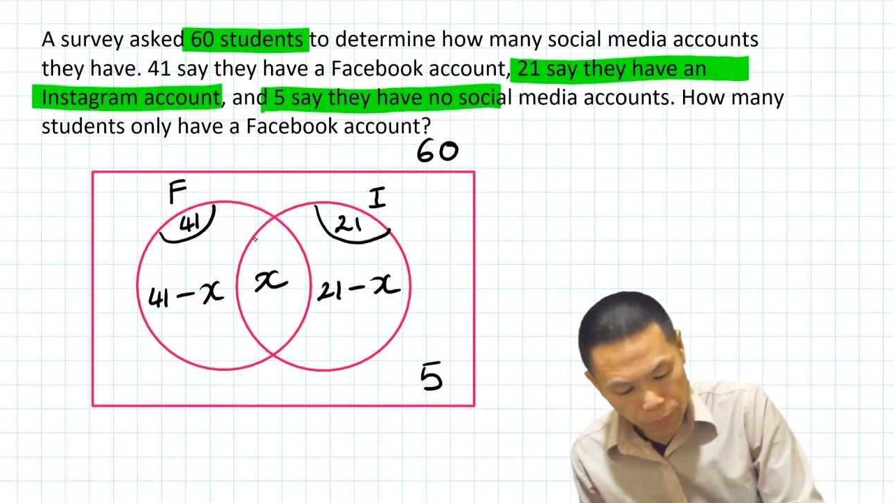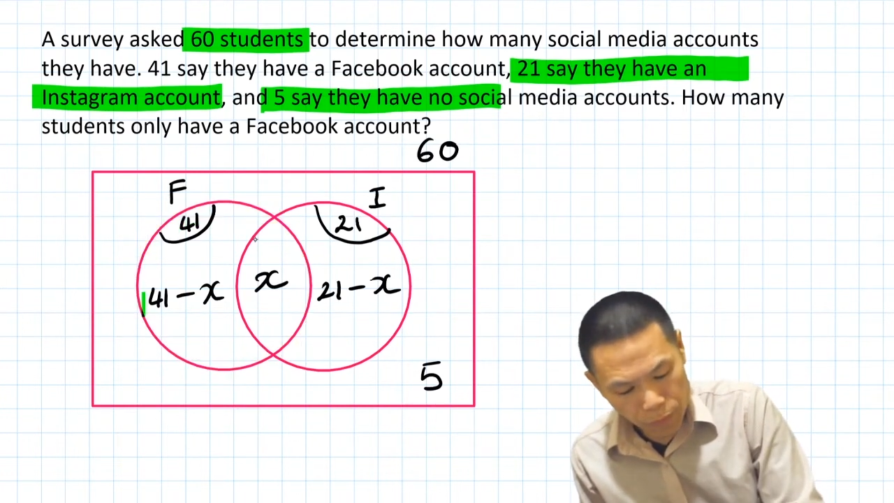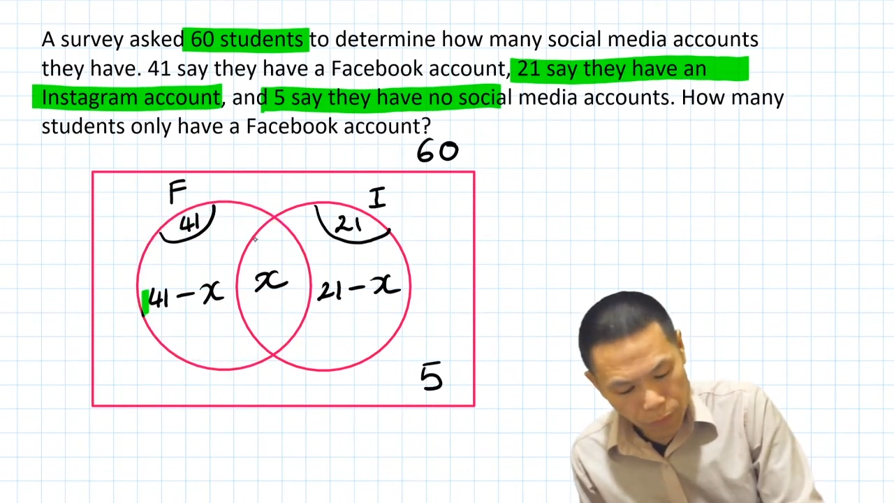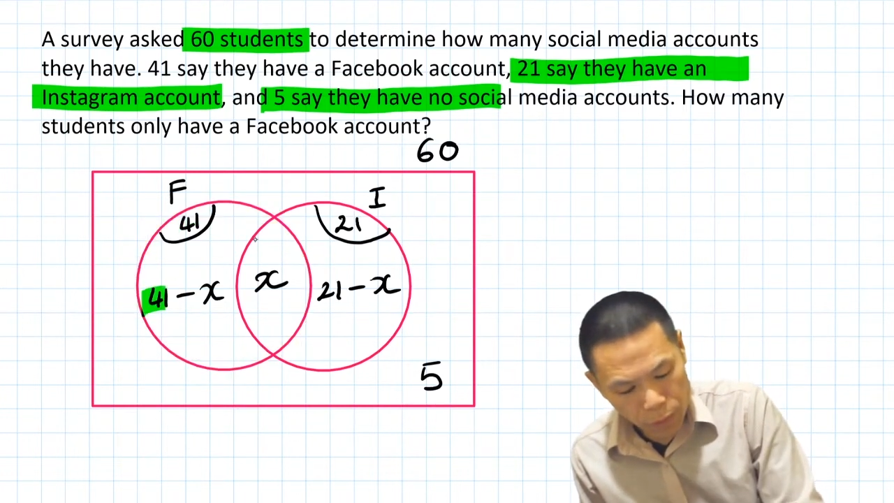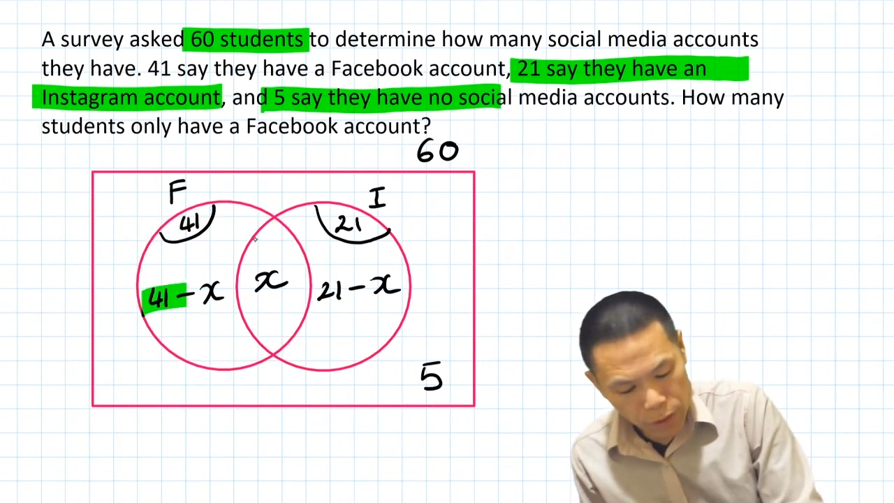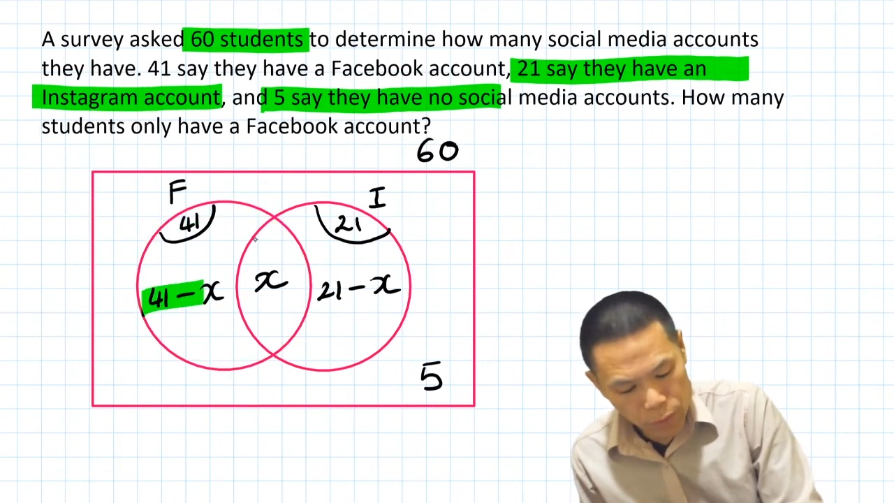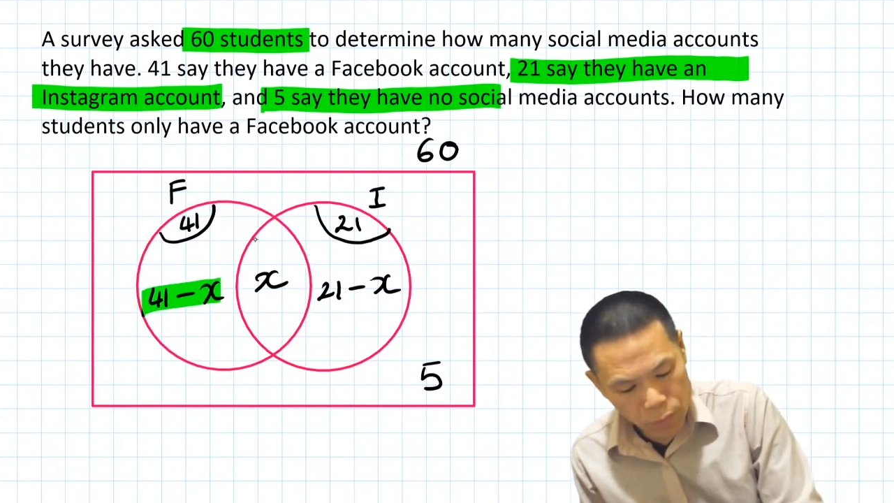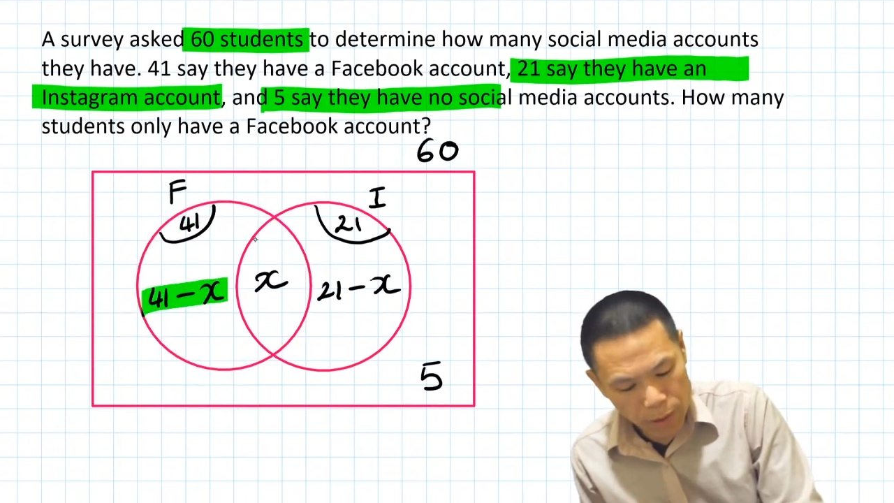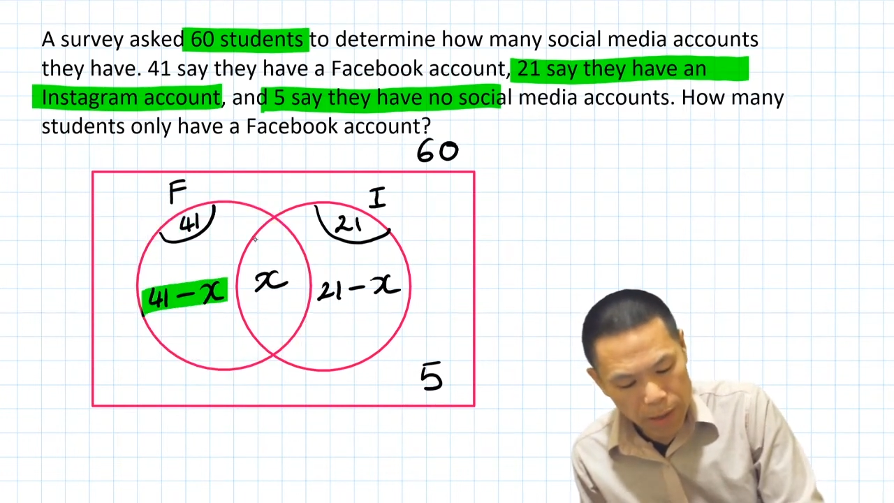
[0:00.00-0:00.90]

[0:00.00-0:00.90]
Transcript: 41